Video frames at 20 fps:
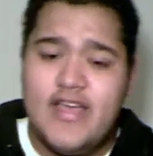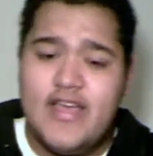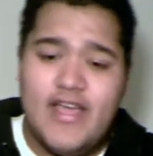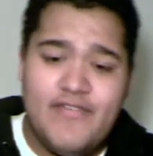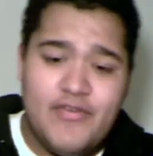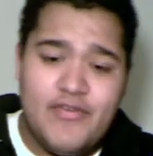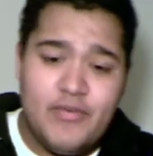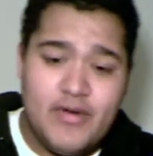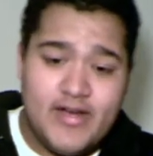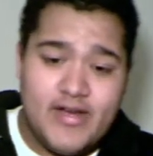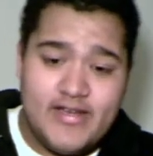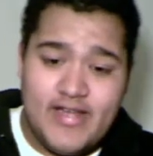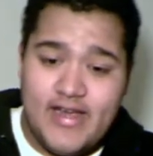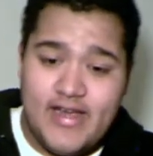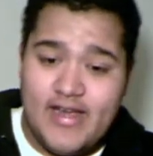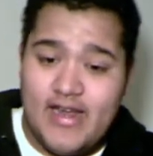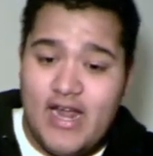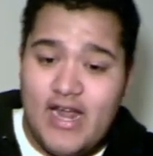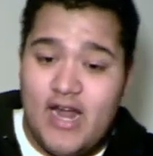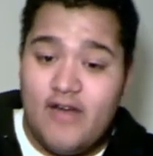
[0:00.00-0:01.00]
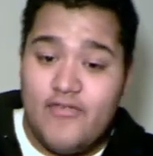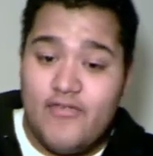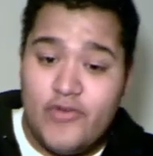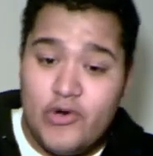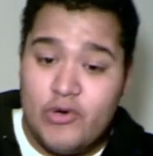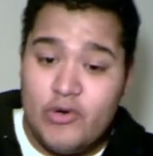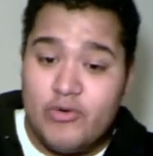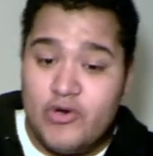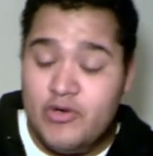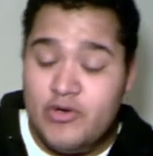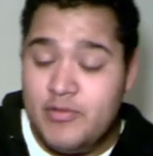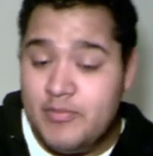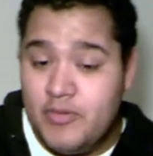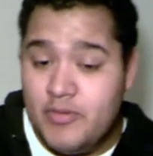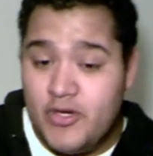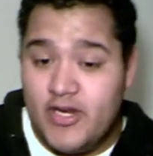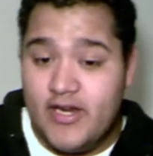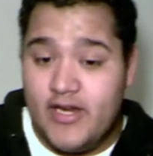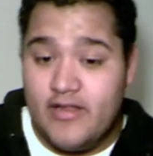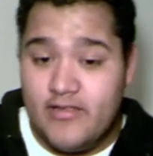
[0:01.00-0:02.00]
If you want to take it out of your room and
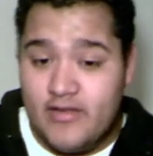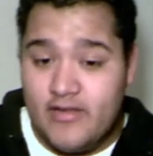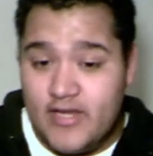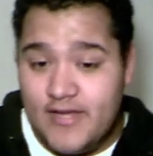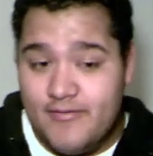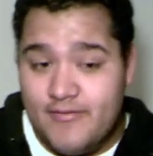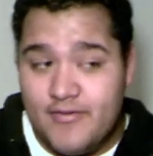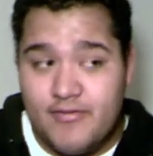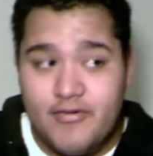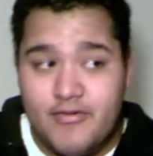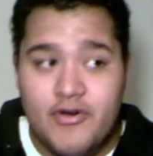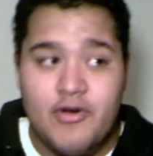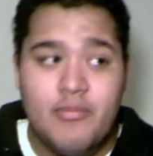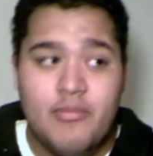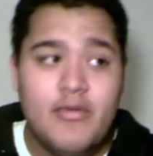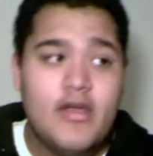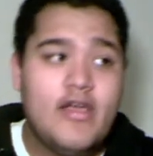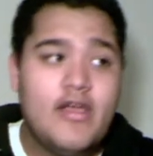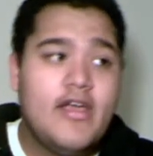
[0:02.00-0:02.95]
put it in the living room,